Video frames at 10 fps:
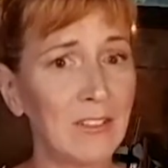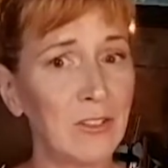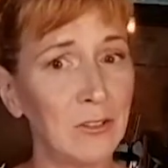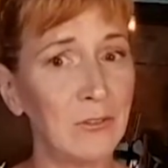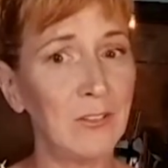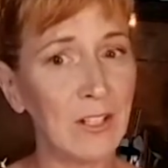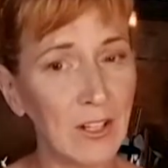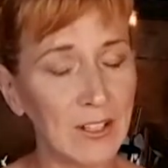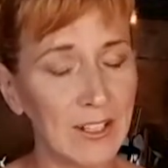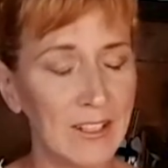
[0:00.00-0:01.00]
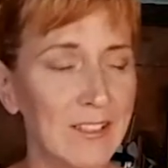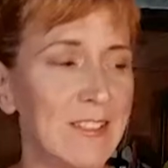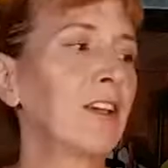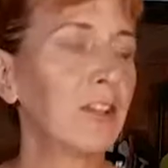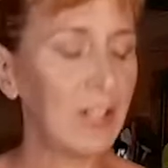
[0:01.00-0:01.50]
to feed our kids
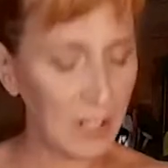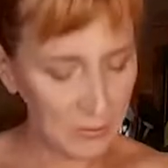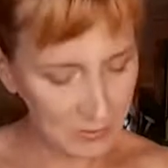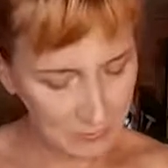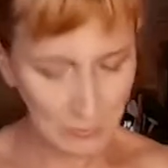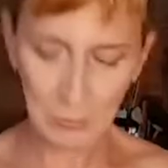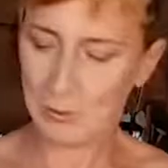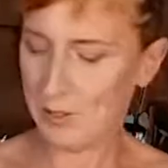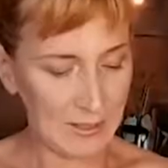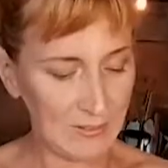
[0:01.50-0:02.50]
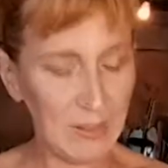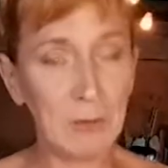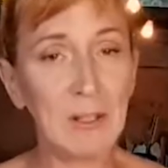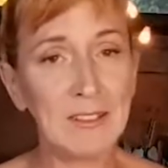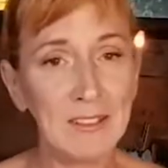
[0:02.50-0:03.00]
good, healthy food. Even though
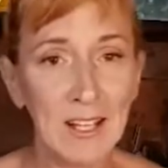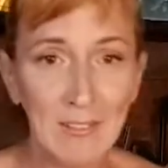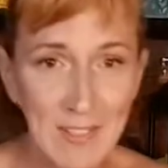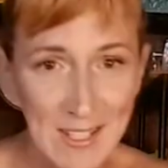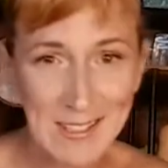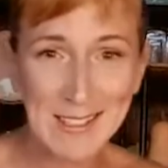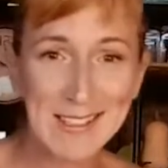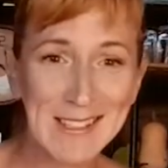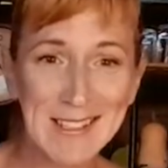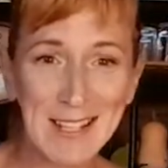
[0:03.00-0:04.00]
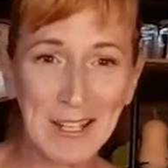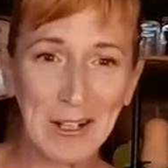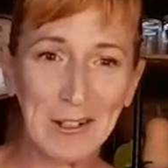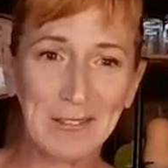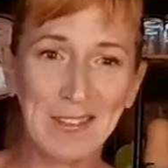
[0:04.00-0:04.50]
I didn't have 6 kids to take
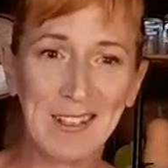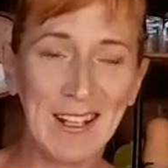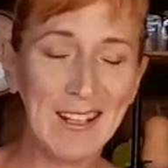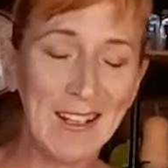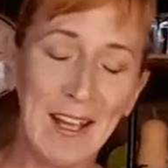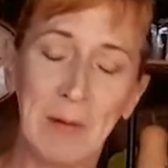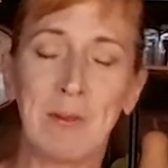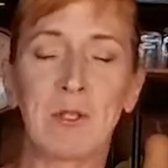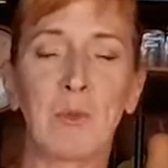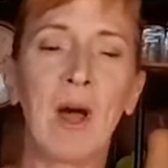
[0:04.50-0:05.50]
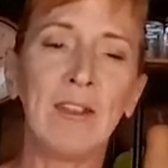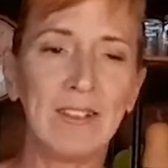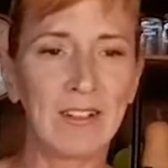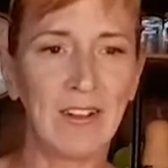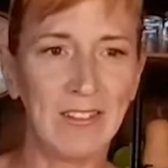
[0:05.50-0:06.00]
care of today, I was welding
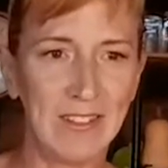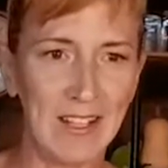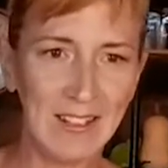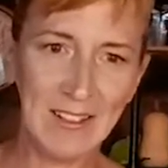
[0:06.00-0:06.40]
all day,